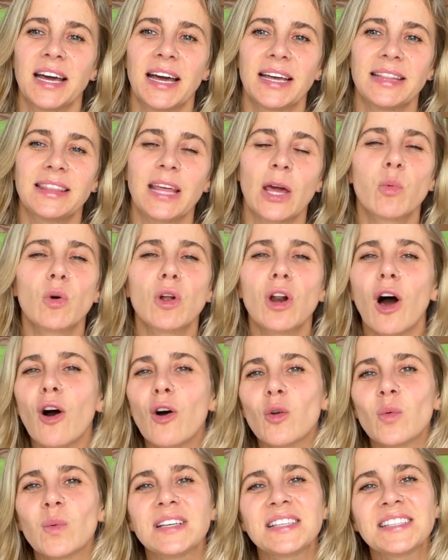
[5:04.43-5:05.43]
they will
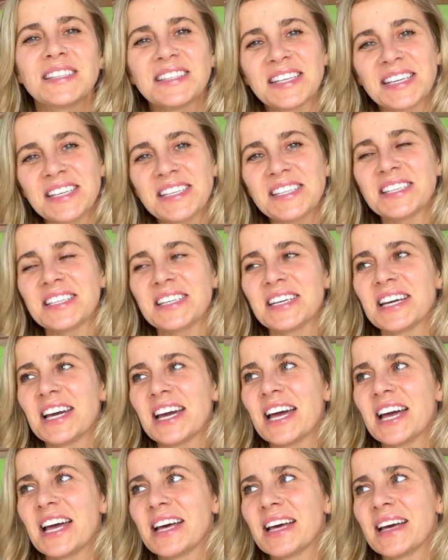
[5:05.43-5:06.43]
always teach
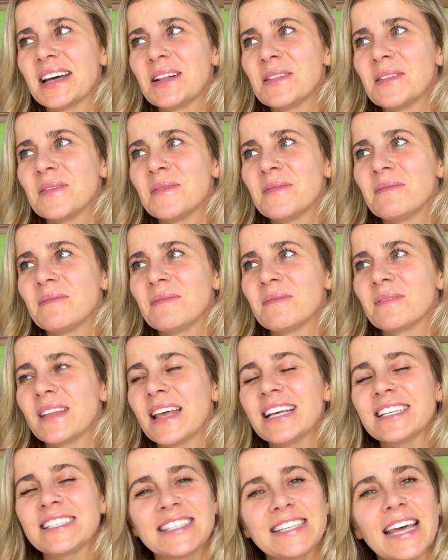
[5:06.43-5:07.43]

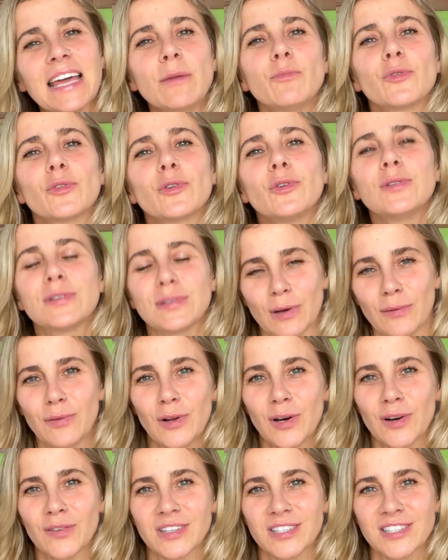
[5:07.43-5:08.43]
a same rules of
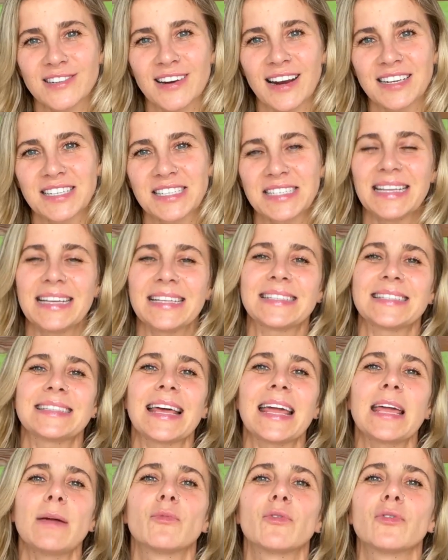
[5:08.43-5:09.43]
law of attraction, a
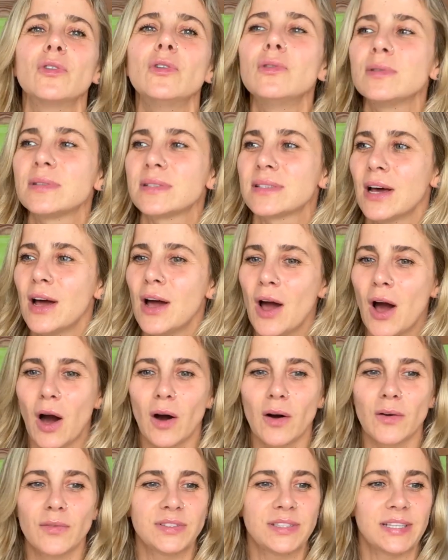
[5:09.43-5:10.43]
same rules
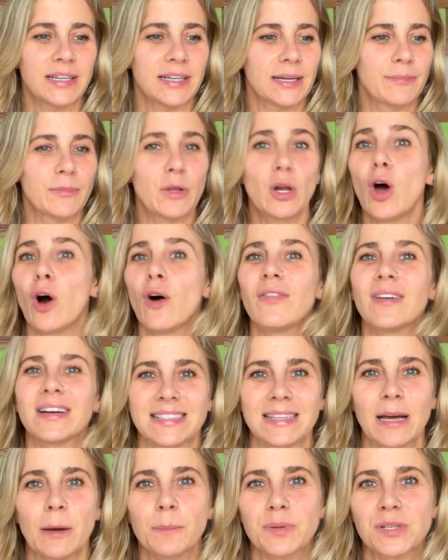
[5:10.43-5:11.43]
of the law of
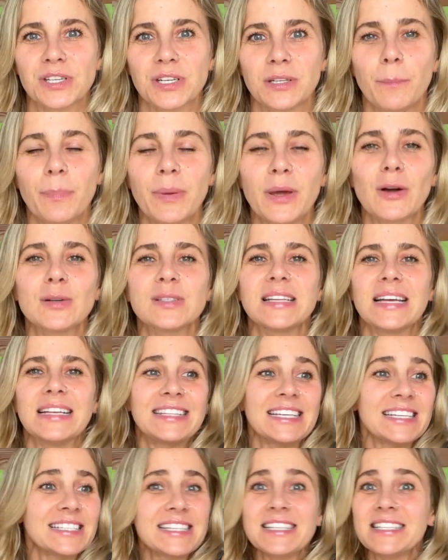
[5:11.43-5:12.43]
assumption, because
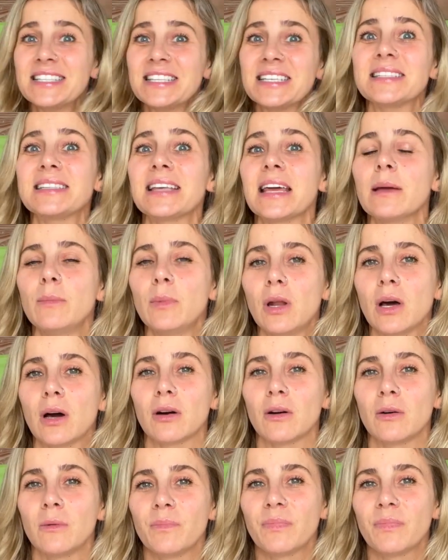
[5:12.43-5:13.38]
this is the same law.